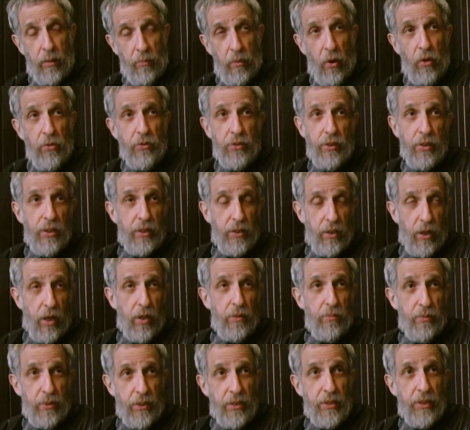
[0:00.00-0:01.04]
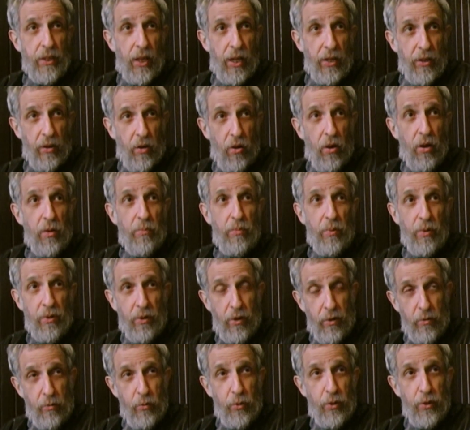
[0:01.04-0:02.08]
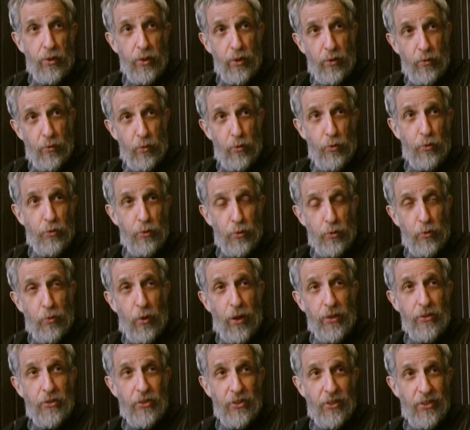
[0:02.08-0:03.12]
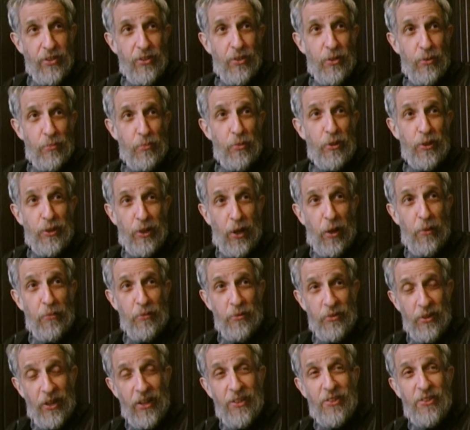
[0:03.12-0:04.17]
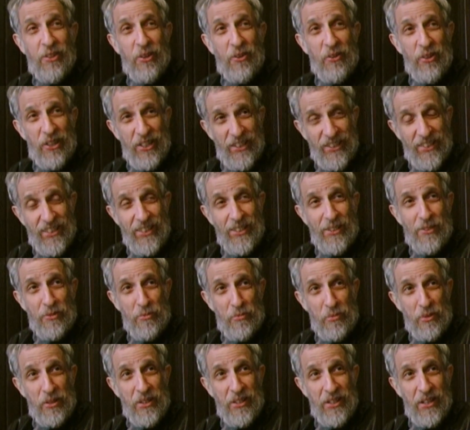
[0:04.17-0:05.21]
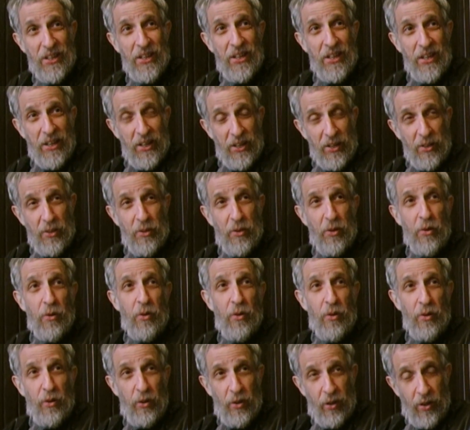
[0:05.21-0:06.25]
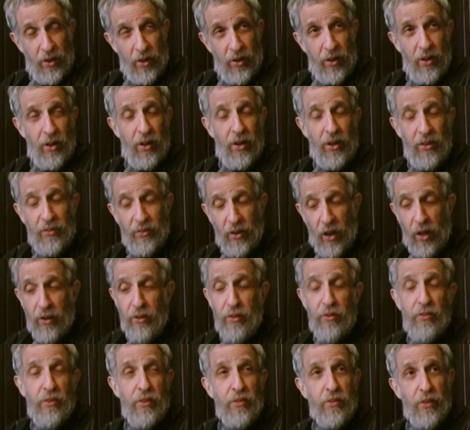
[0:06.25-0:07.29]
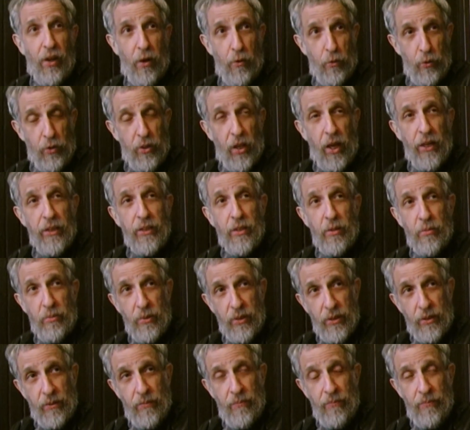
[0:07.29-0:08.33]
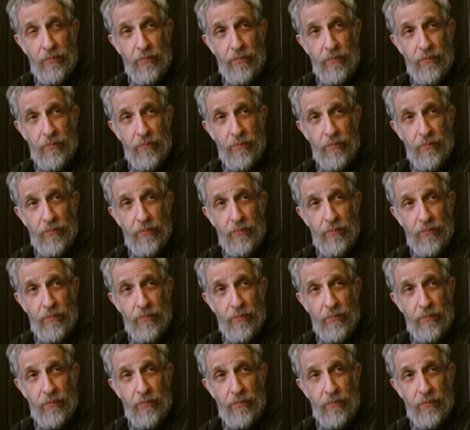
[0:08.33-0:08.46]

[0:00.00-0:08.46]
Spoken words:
Most of the times it's not hard, but on really crucial questions it becomes not so easy to be, you know, as honest as I would like to be.